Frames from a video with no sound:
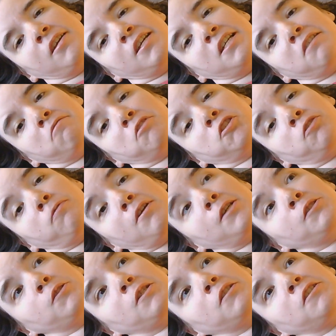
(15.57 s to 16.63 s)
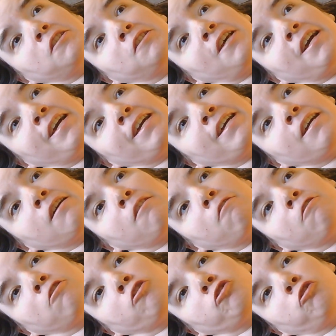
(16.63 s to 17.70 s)
He was arrested today,
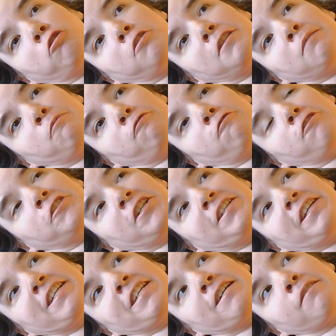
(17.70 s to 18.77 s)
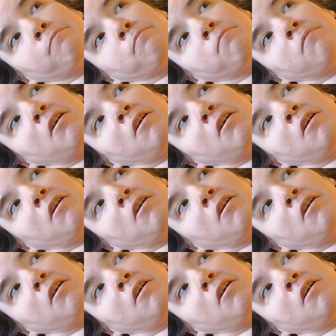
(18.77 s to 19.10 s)
shortly before 10 a.m.,